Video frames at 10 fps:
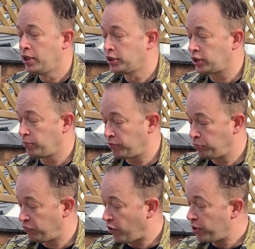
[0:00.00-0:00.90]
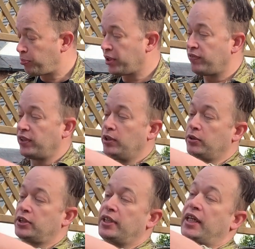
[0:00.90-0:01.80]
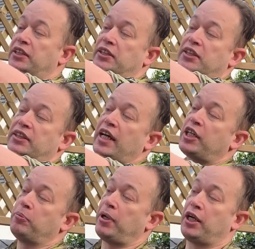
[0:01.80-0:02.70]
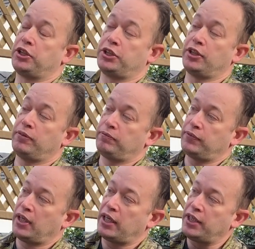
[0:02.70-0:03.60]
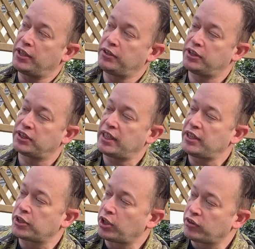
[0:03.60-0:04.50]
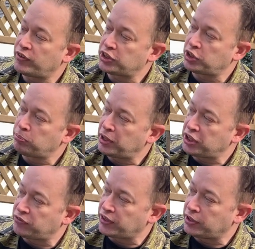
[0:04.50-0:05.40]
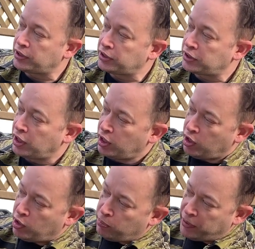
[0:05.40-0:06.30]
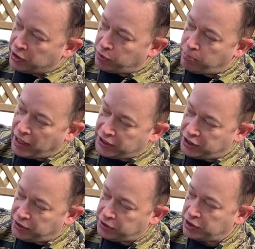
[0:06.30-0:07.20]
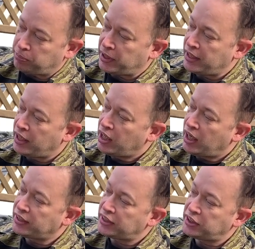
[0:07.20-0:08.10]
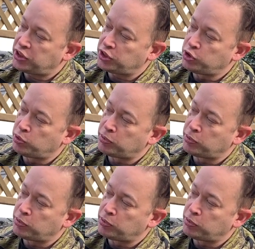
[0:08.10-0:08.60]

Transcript: So we've very briefly looked at this as the second pattern shirt, and you can see the colour of it, sun bleached for years, bits where badges used to be, and this is just normal